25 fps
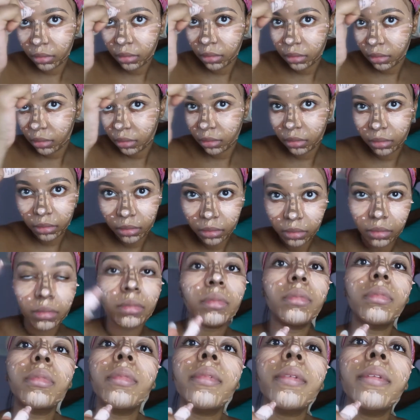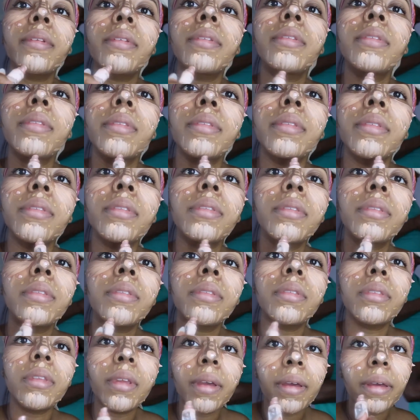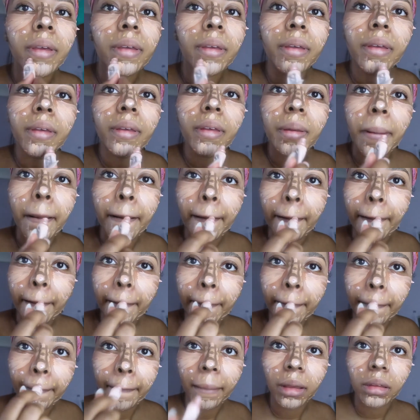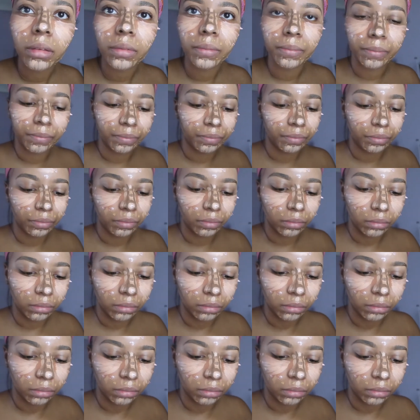which I think is great. It really makes your skin like more